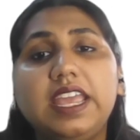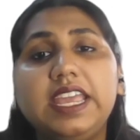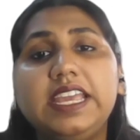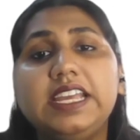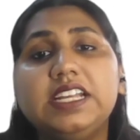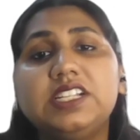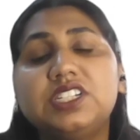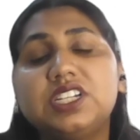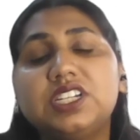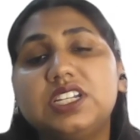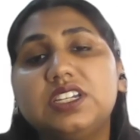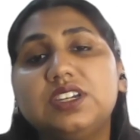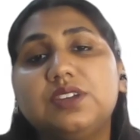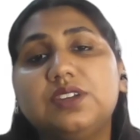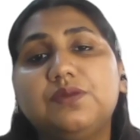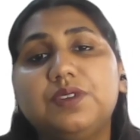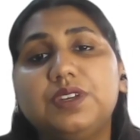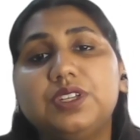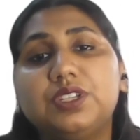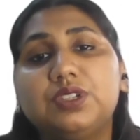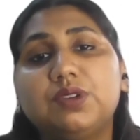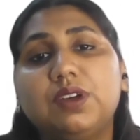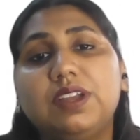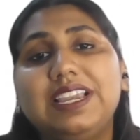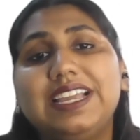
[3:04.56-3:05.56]
each
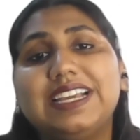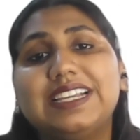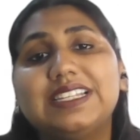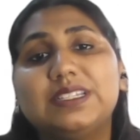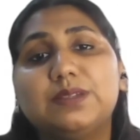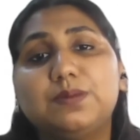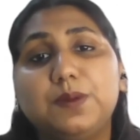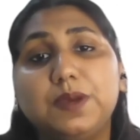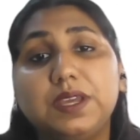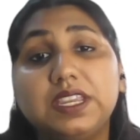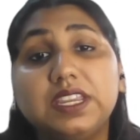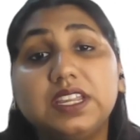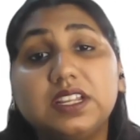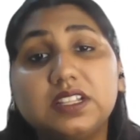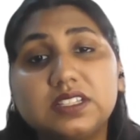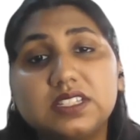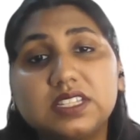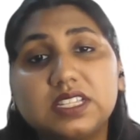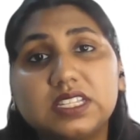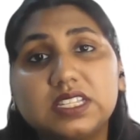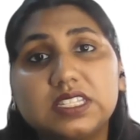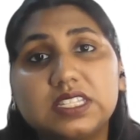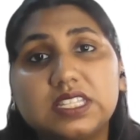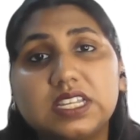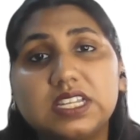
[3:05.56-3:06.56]
individual
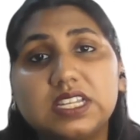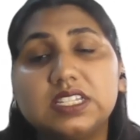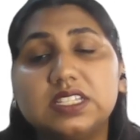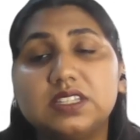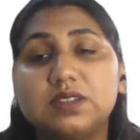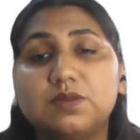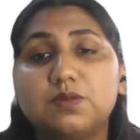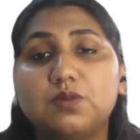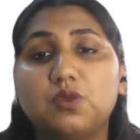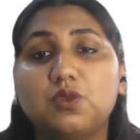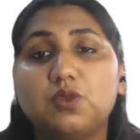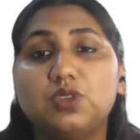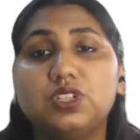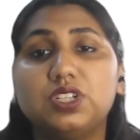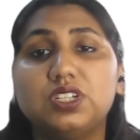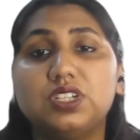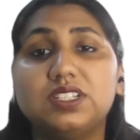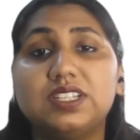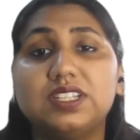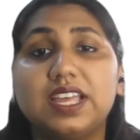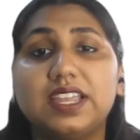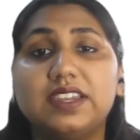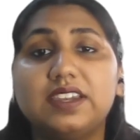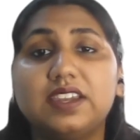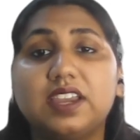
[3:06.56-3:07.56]
experiences these
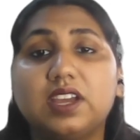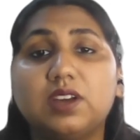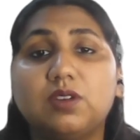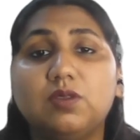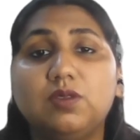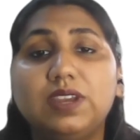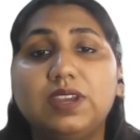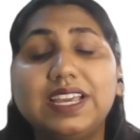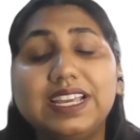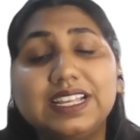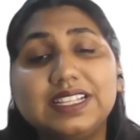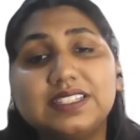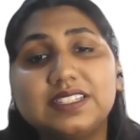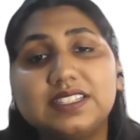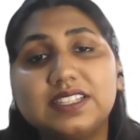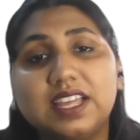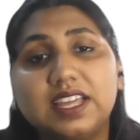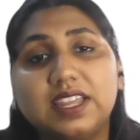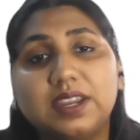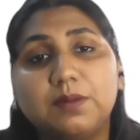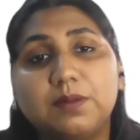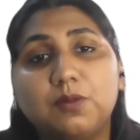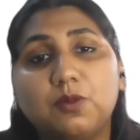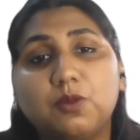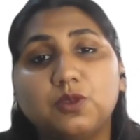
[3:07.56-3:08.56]
emotions and regulates
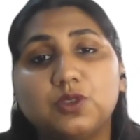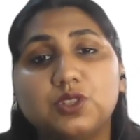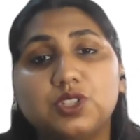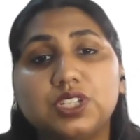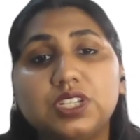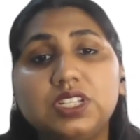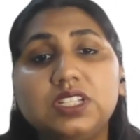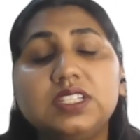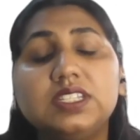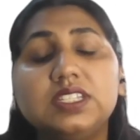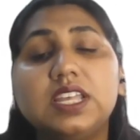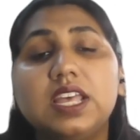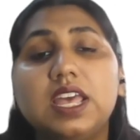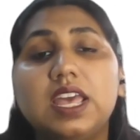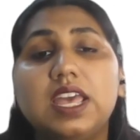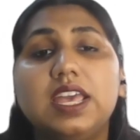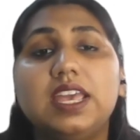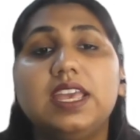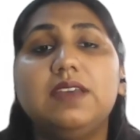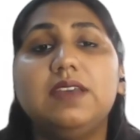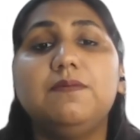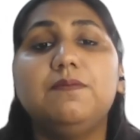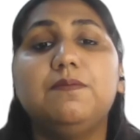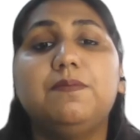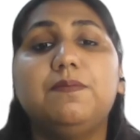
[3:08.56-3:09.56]
their emotions
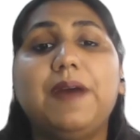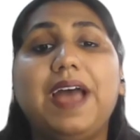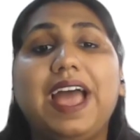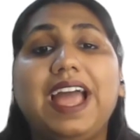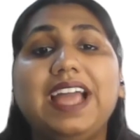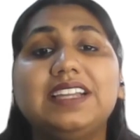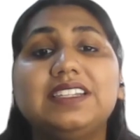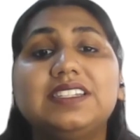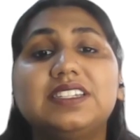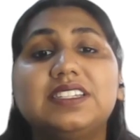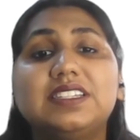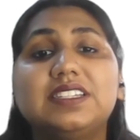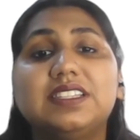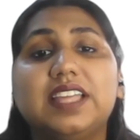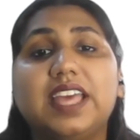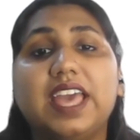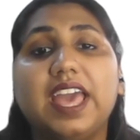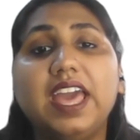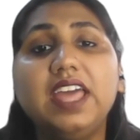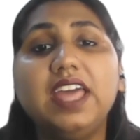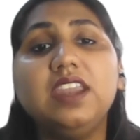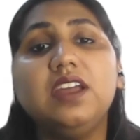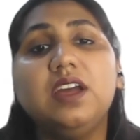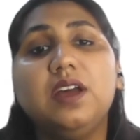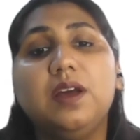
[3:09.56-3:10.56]
impact
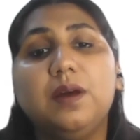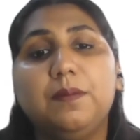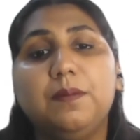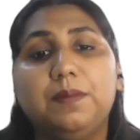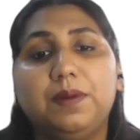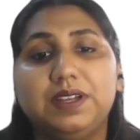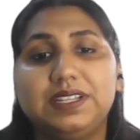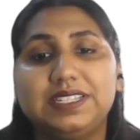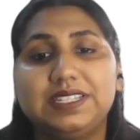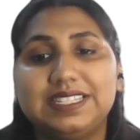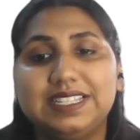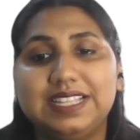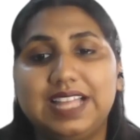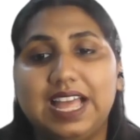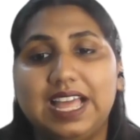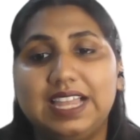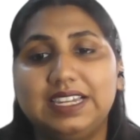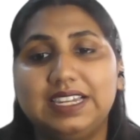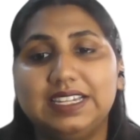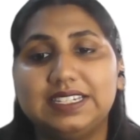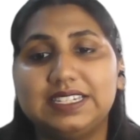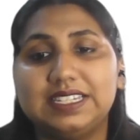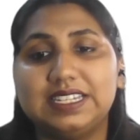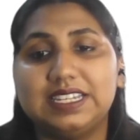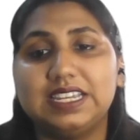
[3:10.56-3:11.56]
their
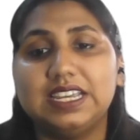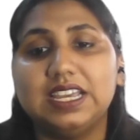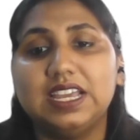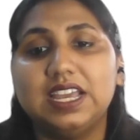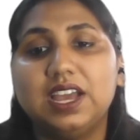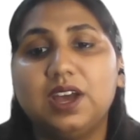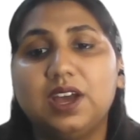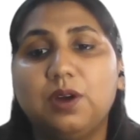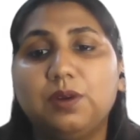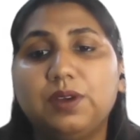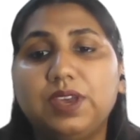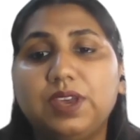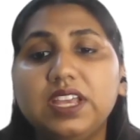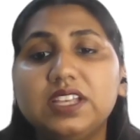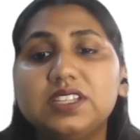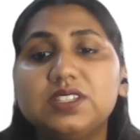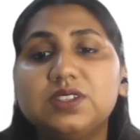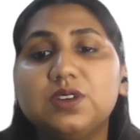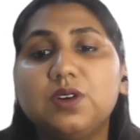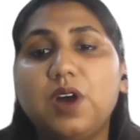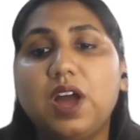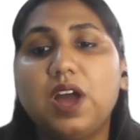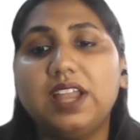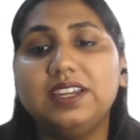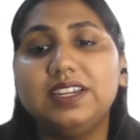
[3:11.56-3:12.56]
personality. Okay,
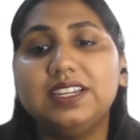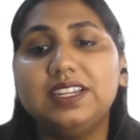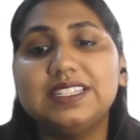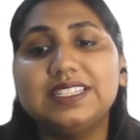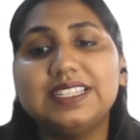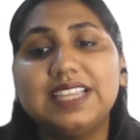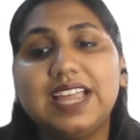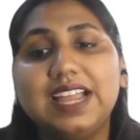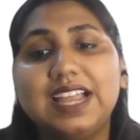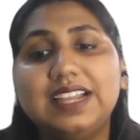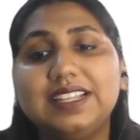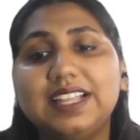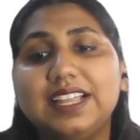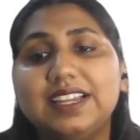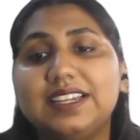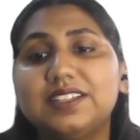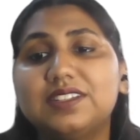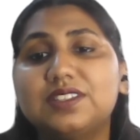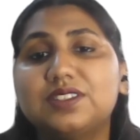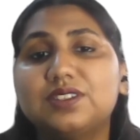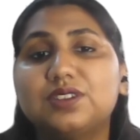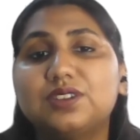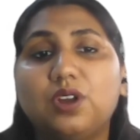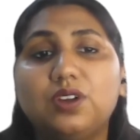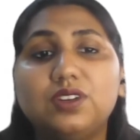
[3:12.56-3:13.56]
so understand that
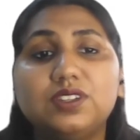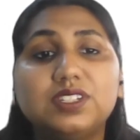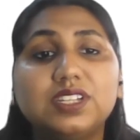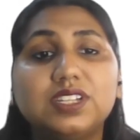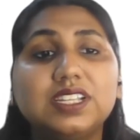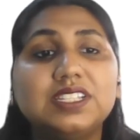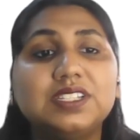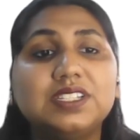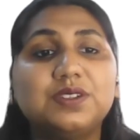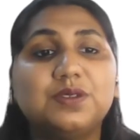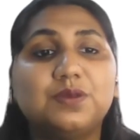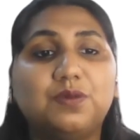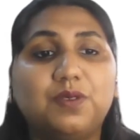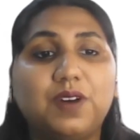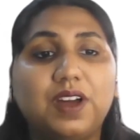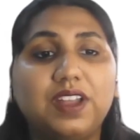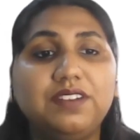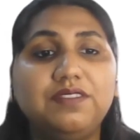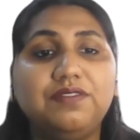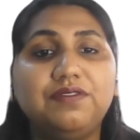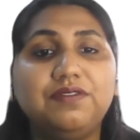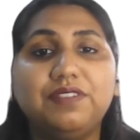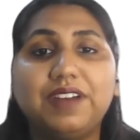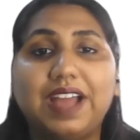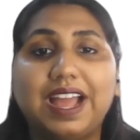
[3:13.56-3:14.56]
it's not just
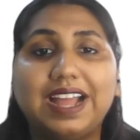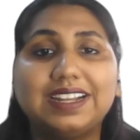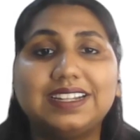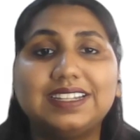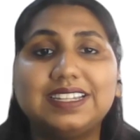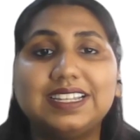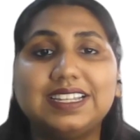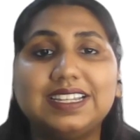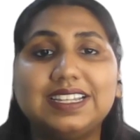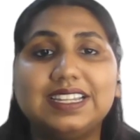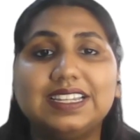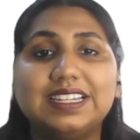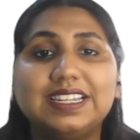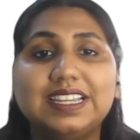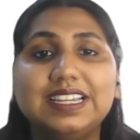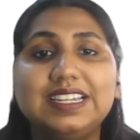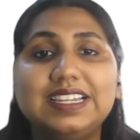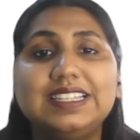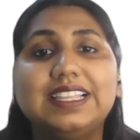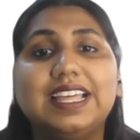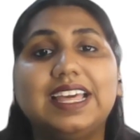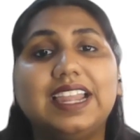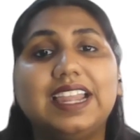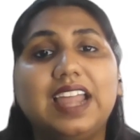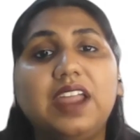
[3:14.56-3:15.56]
one factor in
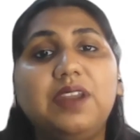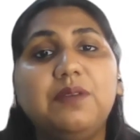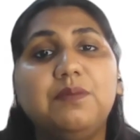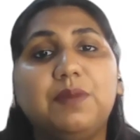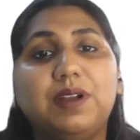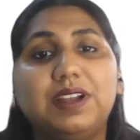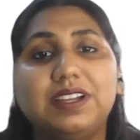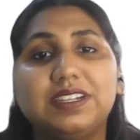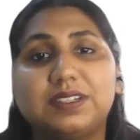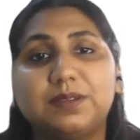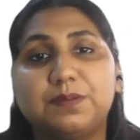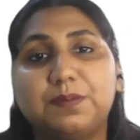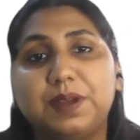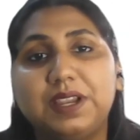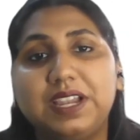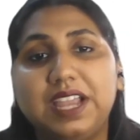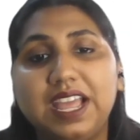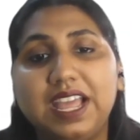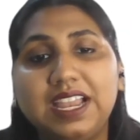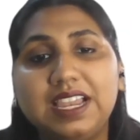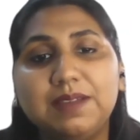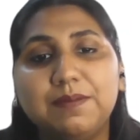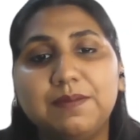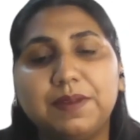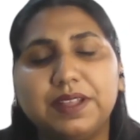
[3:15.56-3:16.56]
it, there are multiple
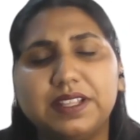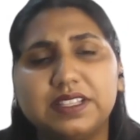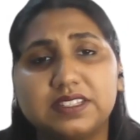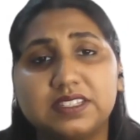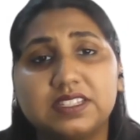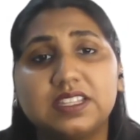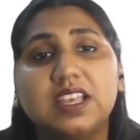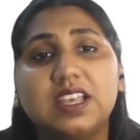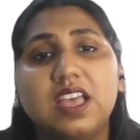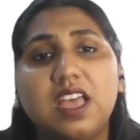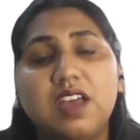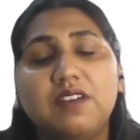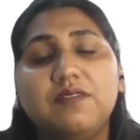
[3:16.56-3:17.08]
elements.